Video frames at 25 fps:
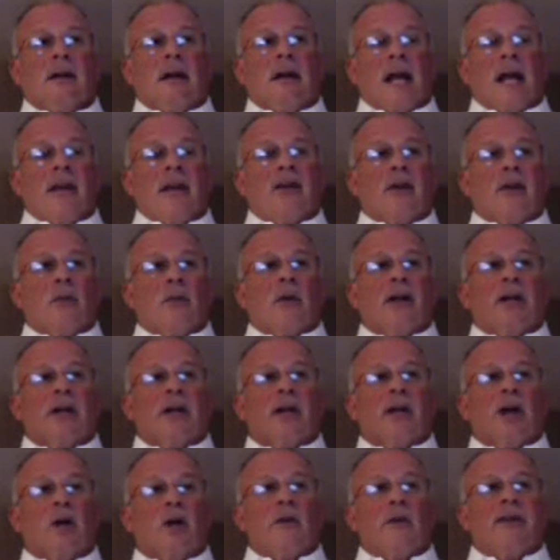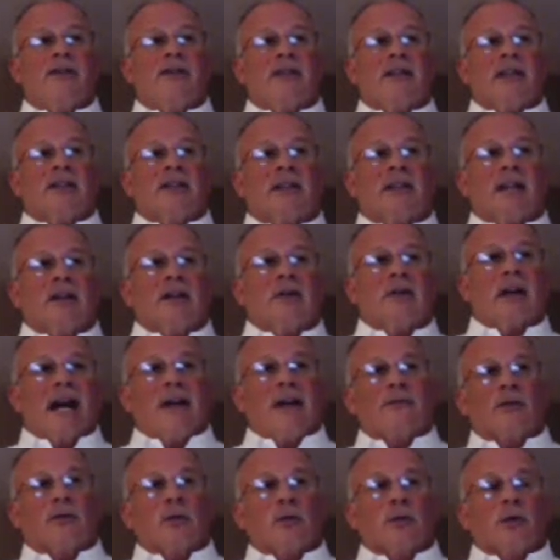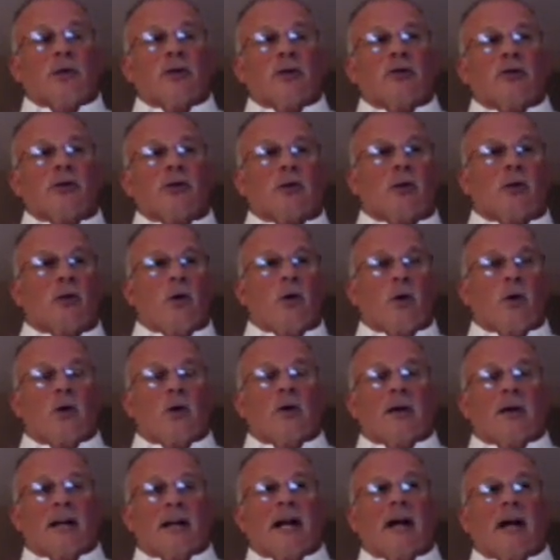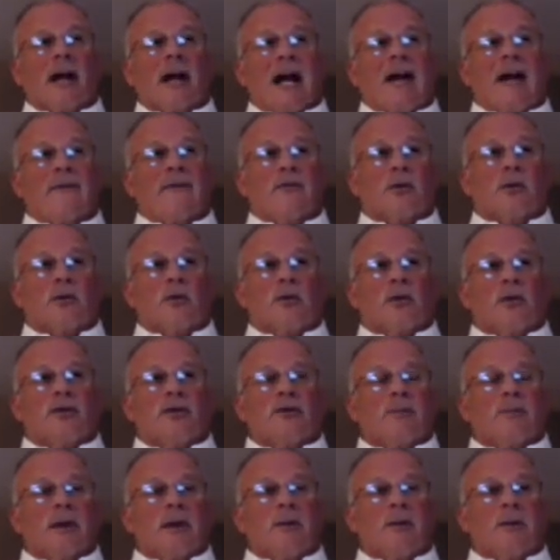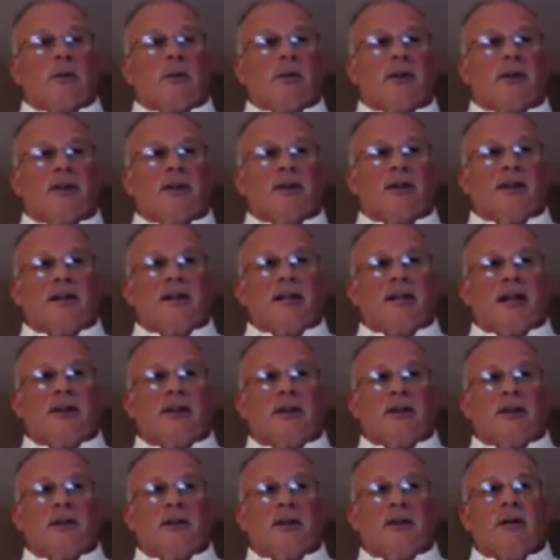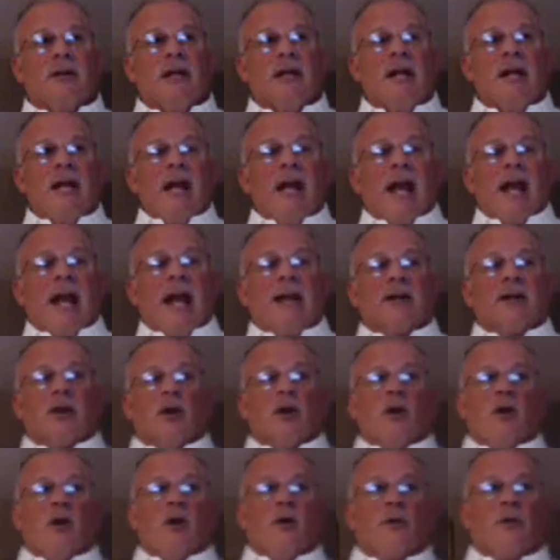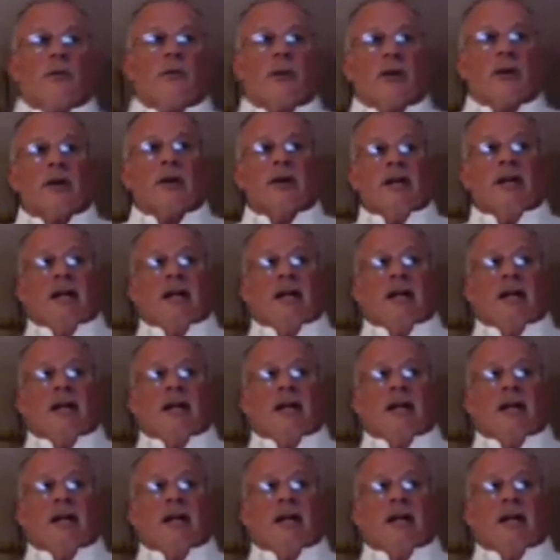and then we can always get together afterwards, afterwards, maybe within a day or two, and go over